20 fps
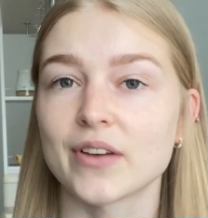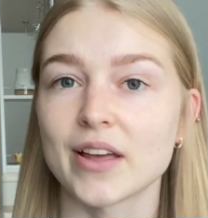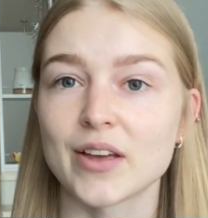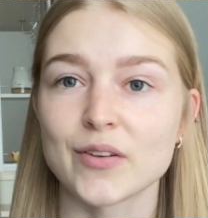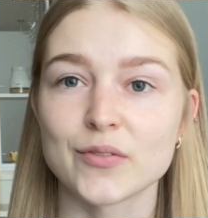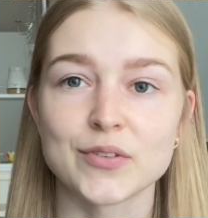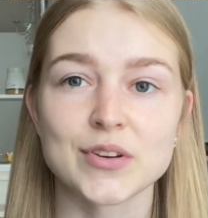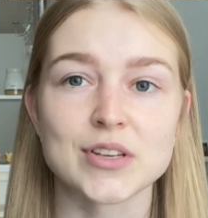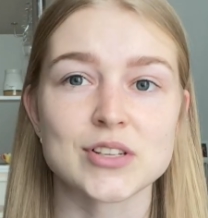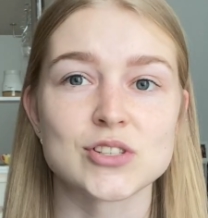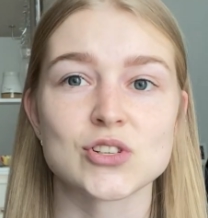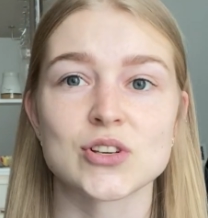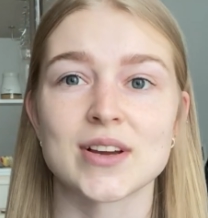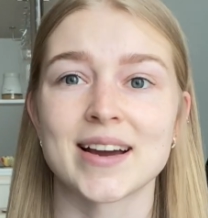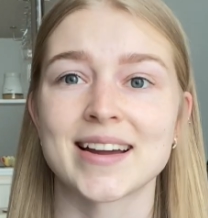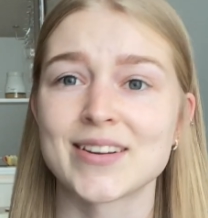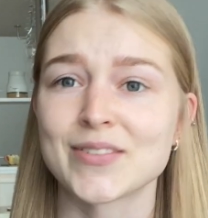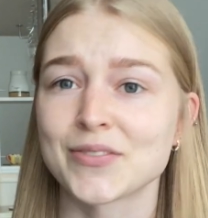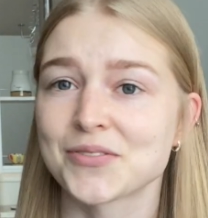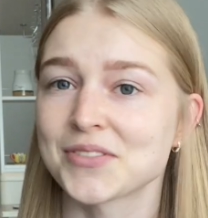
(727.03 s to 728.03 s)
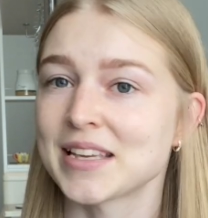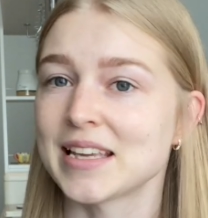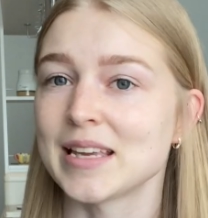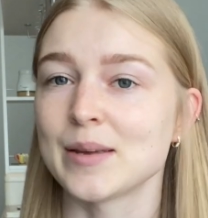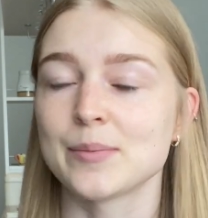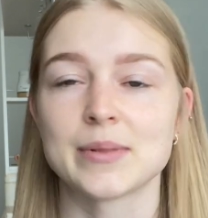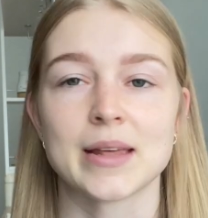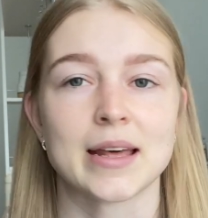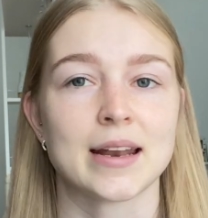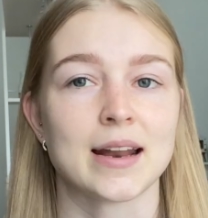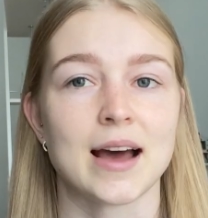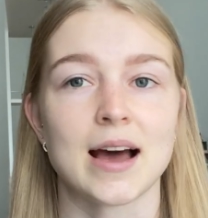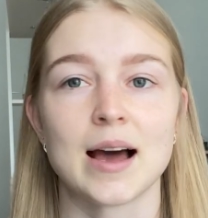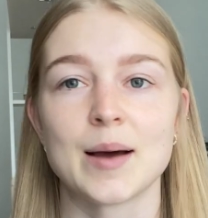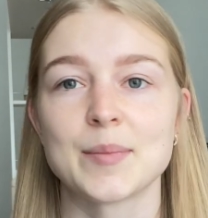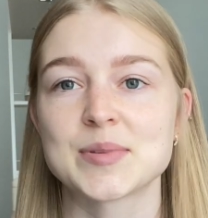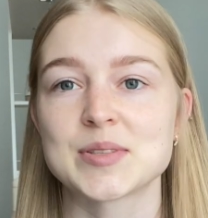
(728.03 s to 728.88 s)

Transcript: effort to kind of keep that up.